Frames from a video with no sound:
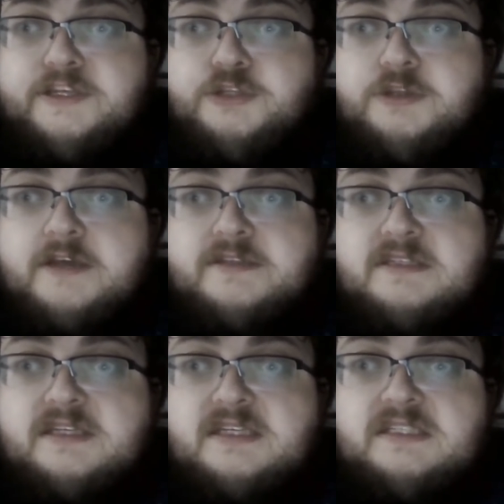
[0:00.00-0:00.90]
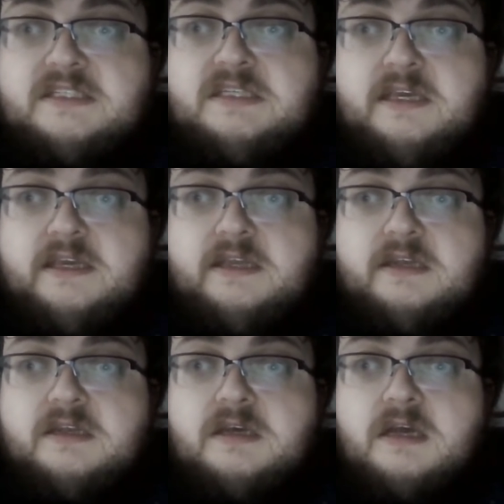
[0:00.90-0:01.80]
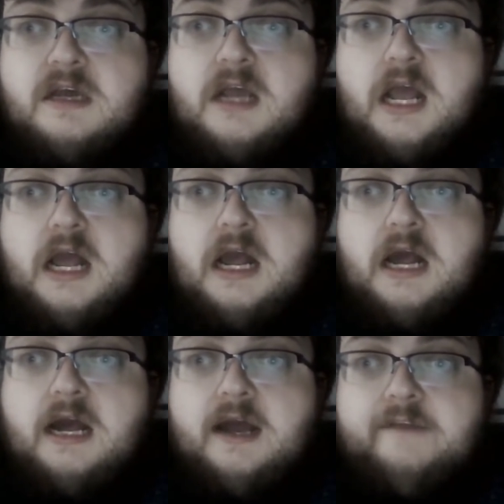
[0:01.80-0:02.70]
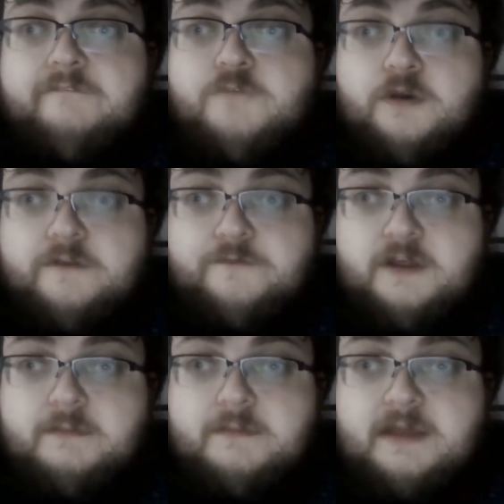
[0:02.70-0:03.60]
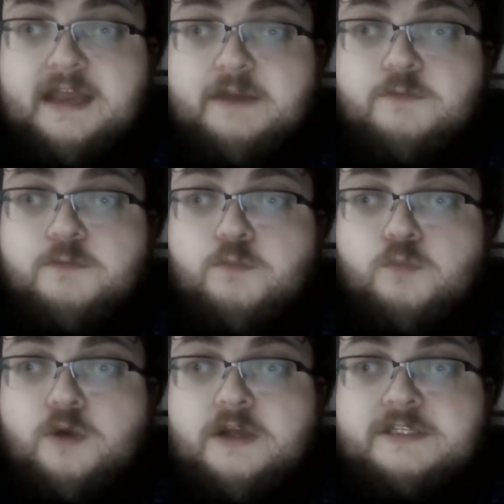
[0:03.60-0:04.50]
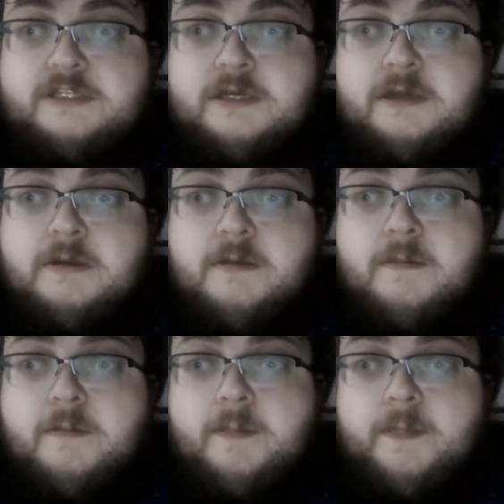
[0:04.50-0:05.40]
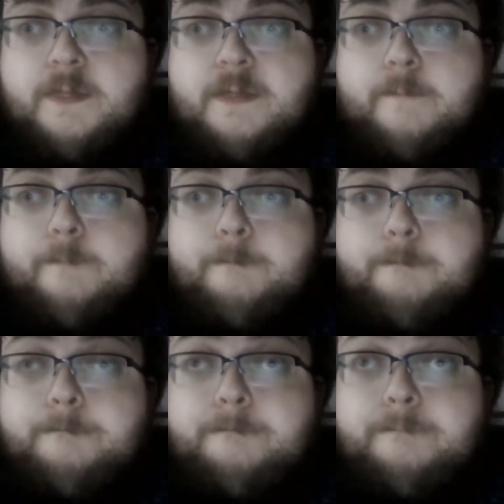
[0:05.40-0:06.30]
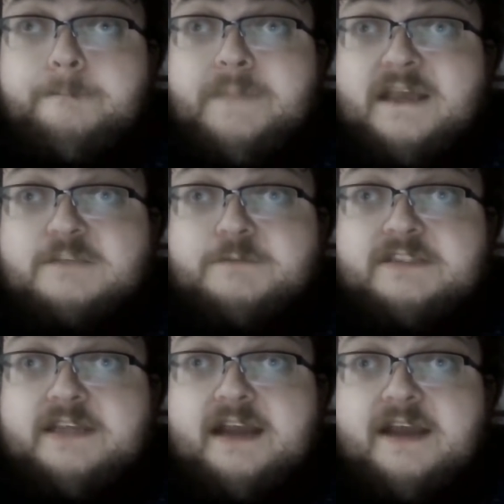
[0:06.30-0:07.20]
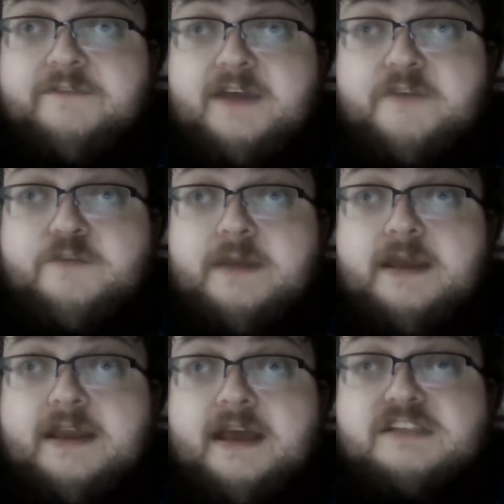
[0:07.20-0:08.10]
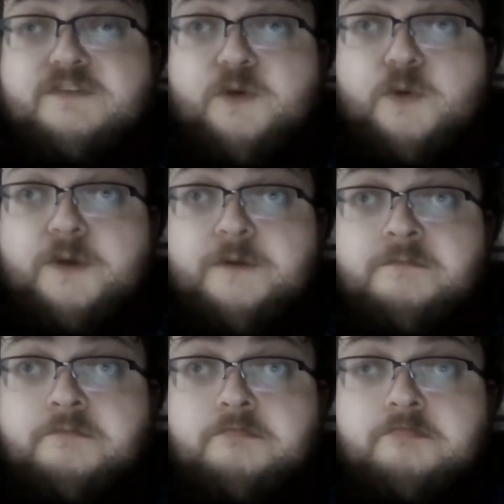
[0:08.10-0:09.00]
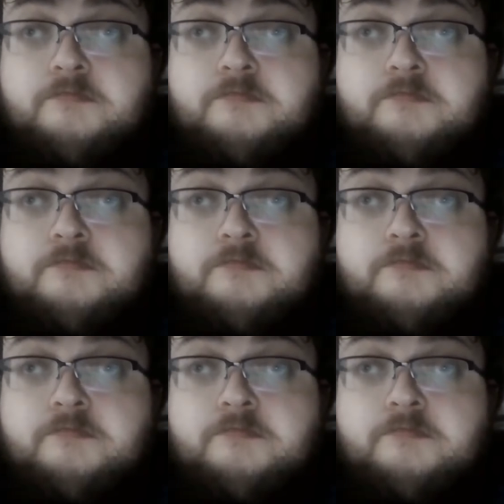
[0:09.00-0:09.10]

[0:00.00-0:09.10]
In 2016, I voted for him, and it was the biggest mistake I've ever made as a voter,